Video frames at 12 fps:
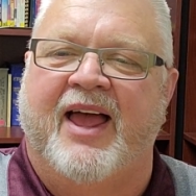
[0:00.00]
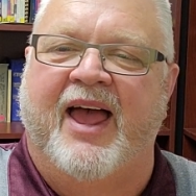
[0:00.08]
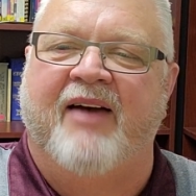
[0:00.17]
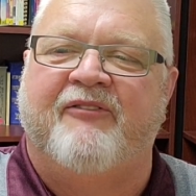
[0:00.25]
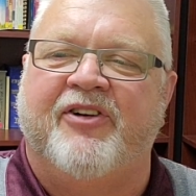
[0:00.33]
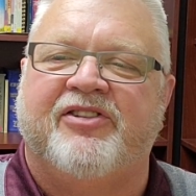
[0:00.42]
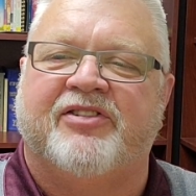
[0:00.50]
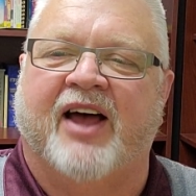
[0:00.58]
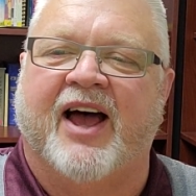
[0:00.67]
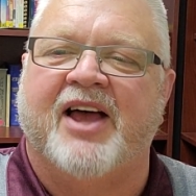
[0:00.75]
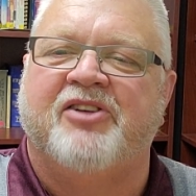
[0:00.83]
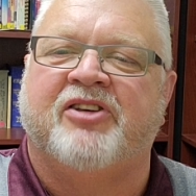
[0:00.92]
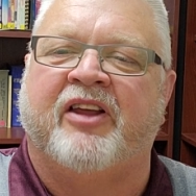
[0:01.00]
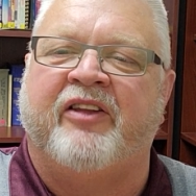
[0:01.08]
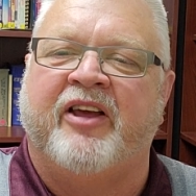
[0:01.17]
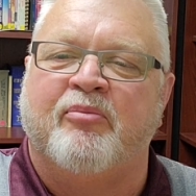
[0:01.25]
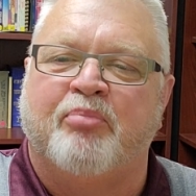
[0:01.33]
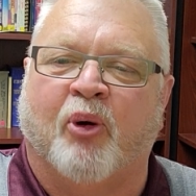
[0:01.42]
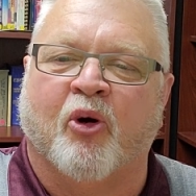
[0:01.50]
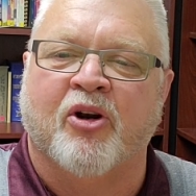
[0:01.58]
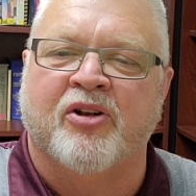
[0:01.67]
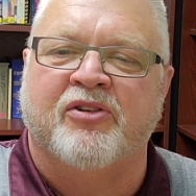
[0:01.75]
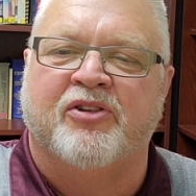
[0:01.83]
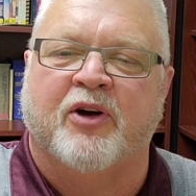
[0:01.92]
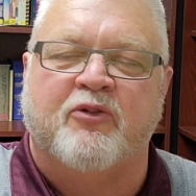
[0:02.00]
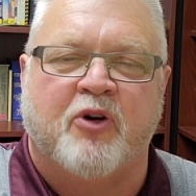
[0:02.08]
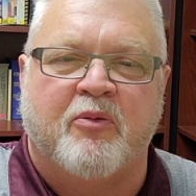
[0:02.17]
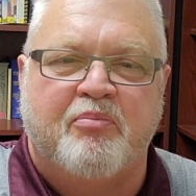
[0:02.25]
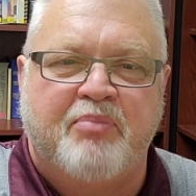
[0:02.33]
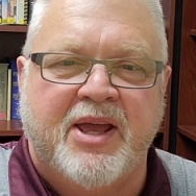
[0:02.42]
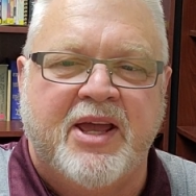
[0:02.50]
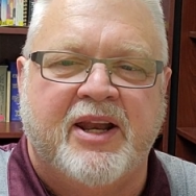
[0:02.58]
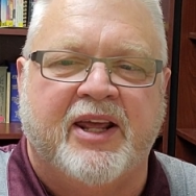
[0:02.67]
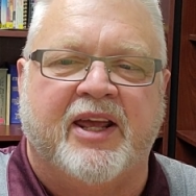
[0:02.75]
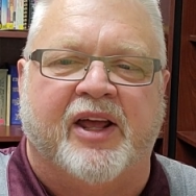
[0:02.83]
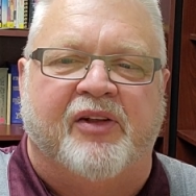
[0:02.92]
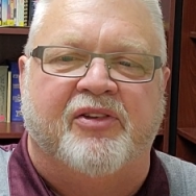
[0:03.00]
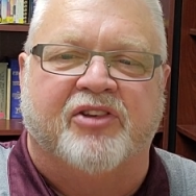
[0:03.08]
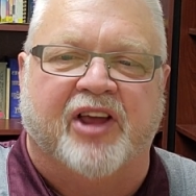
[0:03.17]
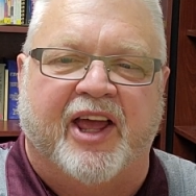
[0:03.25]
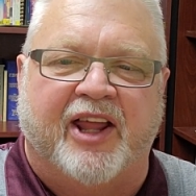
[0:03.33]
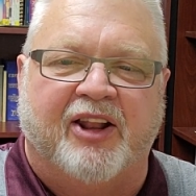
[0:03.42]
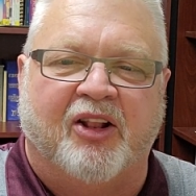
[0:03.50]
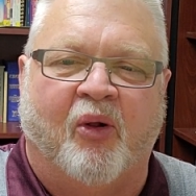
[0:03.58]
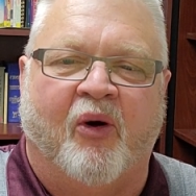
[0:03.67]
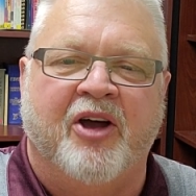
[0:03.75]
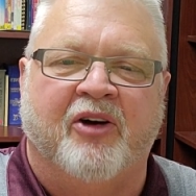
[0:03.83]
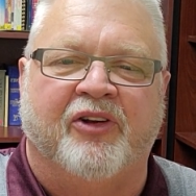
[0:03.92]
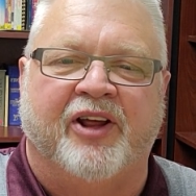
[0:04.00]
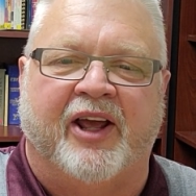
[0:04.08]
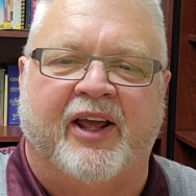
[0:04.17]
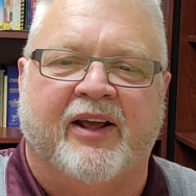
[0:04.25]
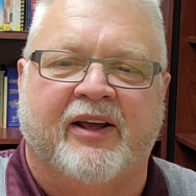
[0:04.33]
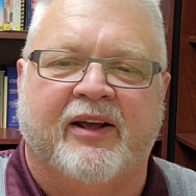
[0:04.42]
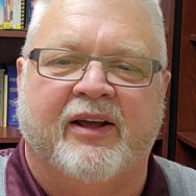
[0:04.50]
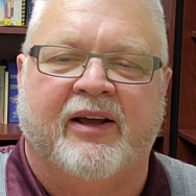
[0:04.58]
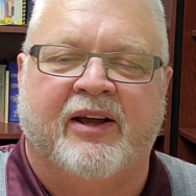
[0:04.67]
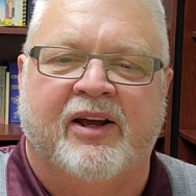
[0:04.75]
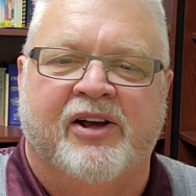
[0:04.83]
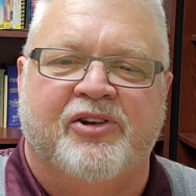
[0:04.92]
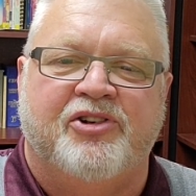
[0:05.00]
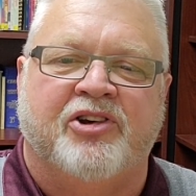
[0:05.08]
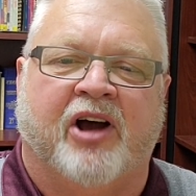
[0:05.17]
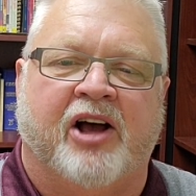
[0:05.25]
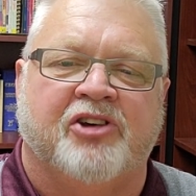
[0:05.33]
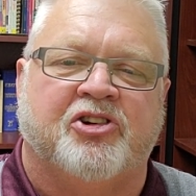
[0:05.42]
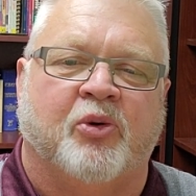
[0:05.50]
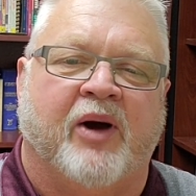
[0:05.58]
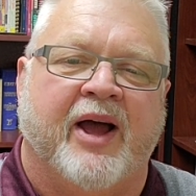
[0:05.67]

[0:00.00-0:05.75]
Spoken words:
emphasizing the importance of obedience and loyalty. Joshua